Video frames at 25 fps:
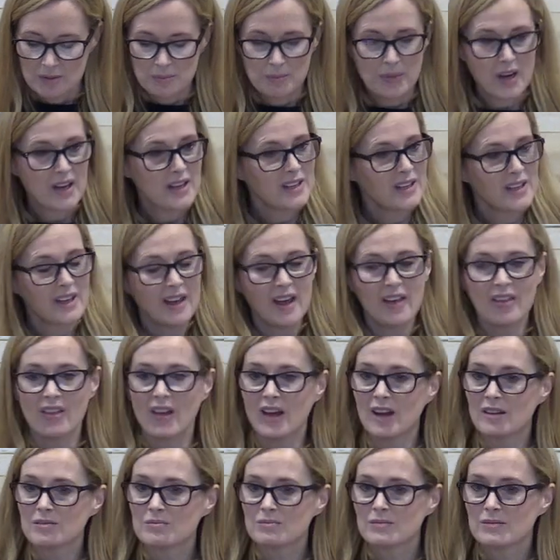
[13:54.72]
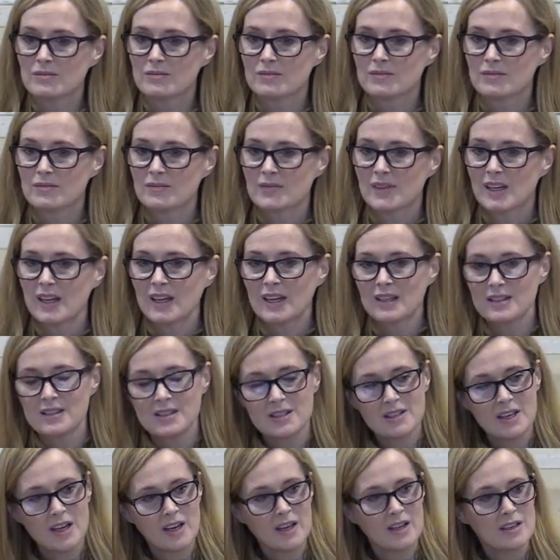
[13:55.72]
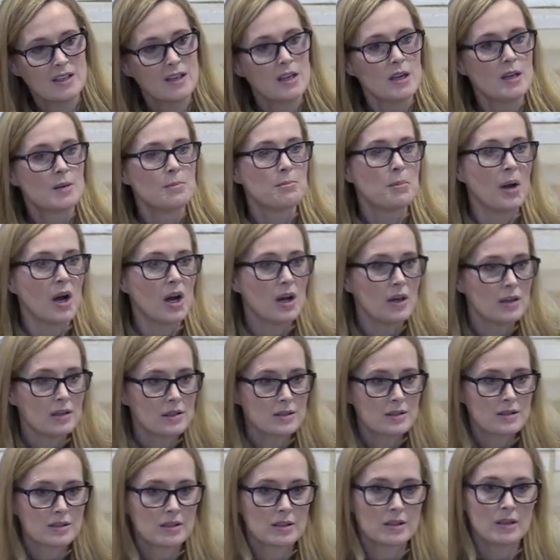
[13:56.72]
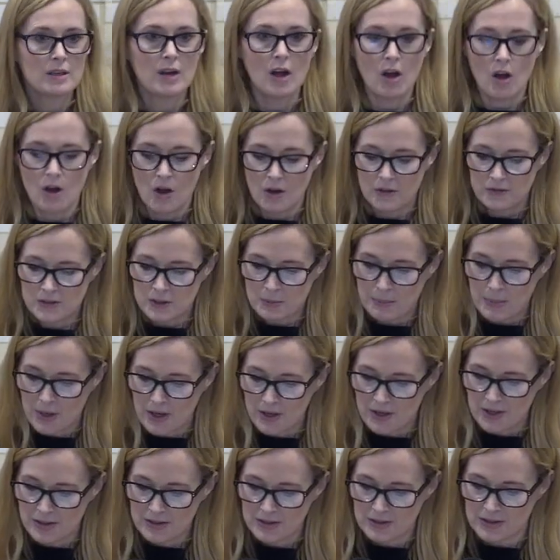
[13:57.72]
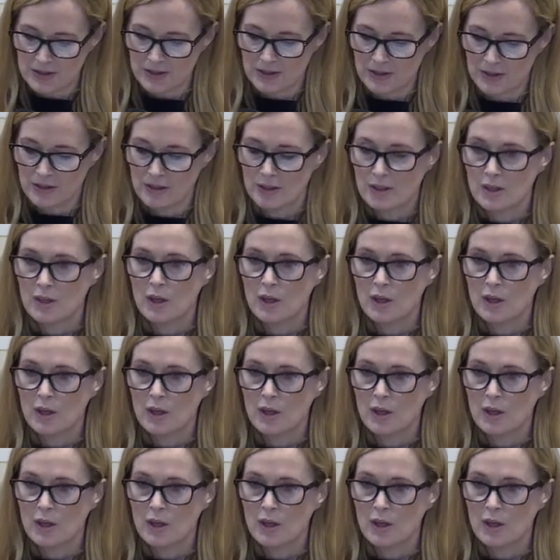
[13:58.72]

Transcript: But I didn't get that. Instead, person after person